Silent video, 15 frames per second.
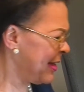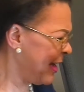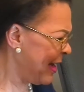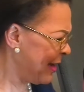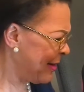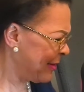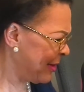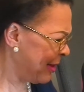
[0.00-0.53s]

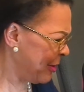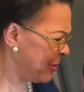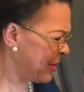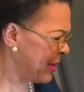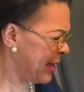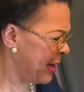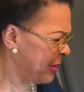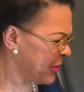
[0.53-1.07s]
uh,
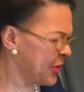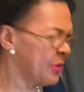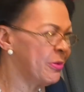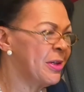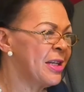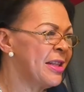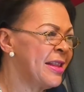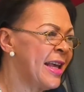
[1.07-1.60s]
closing, I also
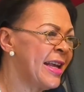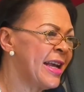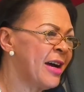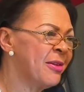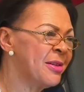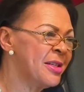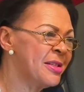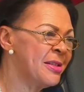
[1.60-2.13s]
want to thank our
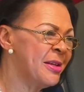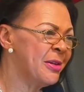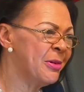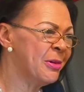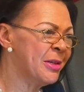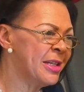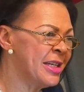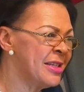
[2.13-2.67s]
listening
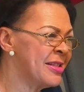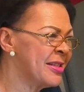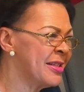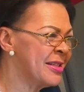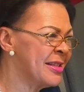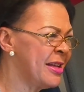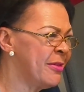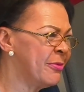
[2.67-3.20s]
audience
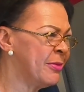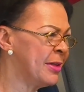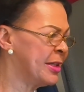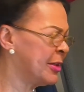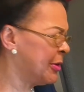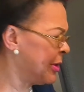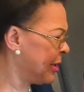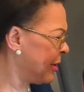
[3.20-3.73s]
because they're really
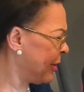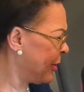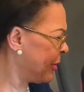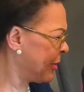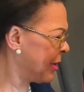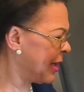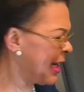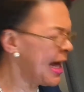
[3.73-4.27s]
going to
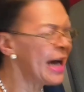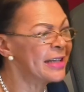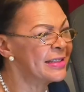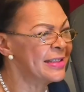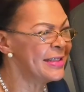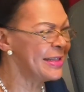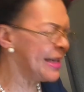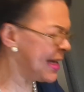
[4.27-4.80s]
learn a lot
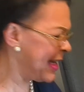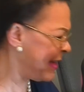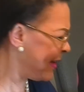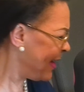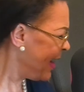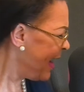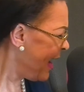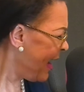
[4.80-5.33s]
today
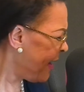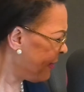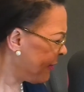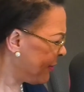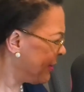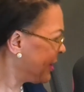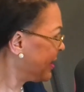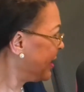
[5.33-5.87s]
uh,
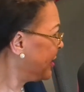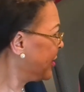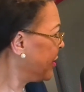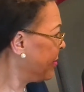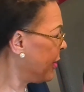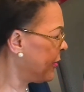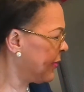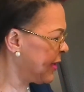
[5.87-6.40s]
from listening to
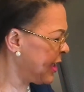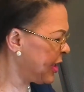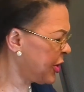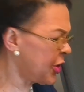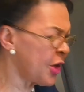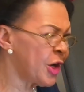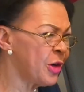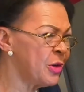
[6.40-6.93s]
both of these
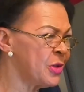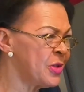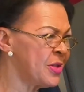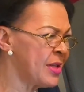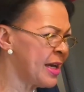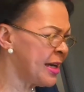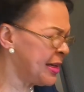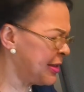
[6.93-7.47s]
shows.
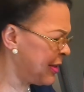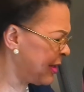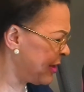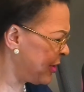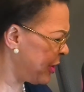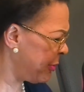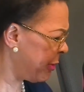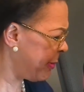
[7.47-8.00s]
That uh,
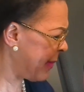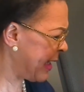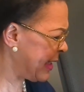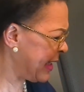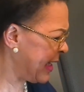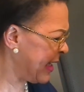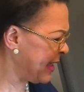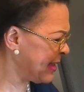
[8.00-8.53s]
you were my
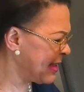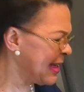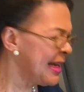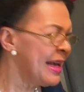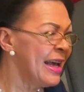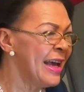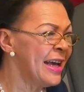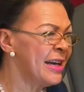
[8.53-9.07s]
guest,
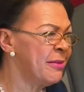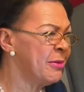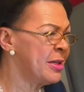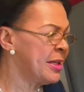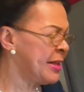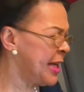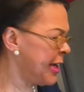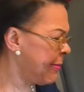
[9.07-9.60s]
and I want to
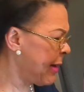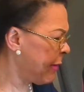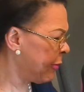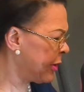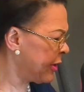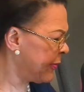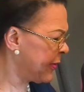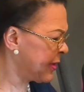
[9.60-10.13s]
thank my
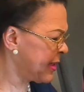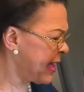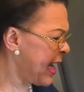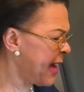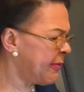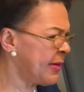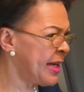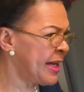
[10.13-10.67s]
wonderful
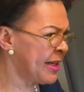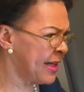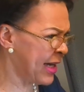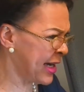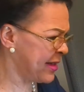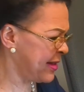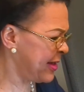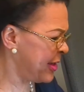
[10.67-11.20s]
staff at
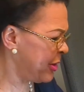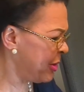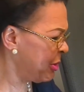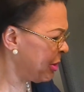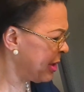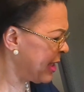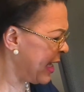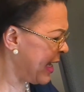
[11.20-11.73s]
Anacostia
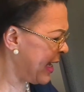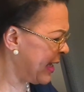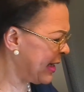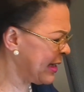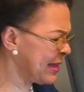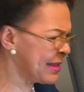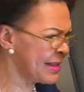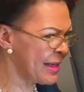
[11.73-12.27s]

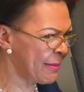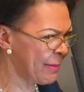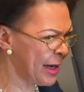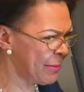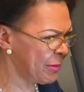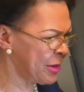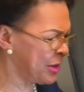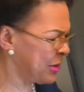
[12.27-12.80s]
Organics and my
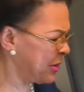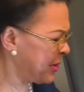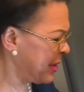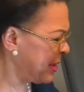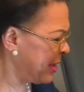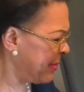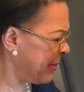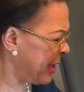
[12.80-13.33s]
producer
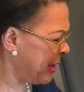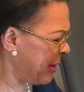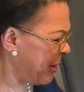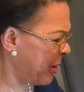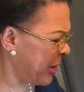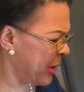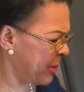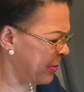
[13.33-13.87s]
Tamia
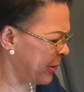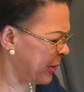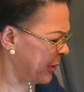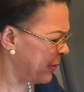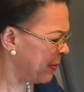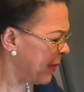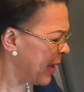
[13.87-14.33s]
Hart. Harper.